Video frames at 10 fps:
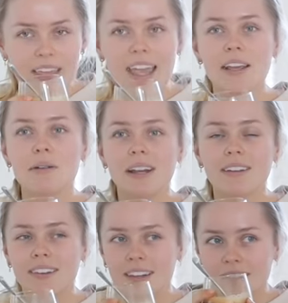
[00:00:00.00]
Anyone
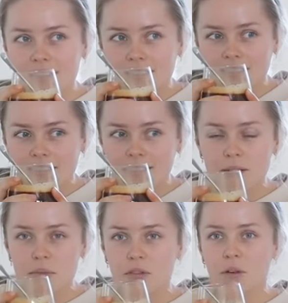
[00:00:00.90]
else think
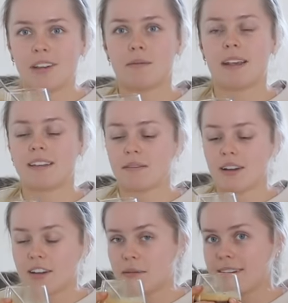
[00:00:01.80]
that before you speak
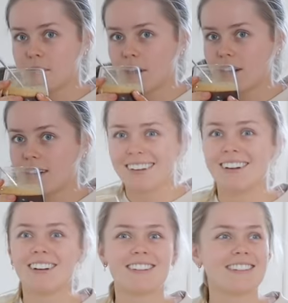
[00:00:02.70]
sometimes smells like butter? Or
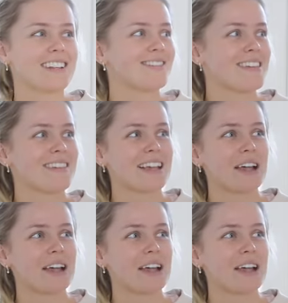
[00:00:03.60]
is it just me being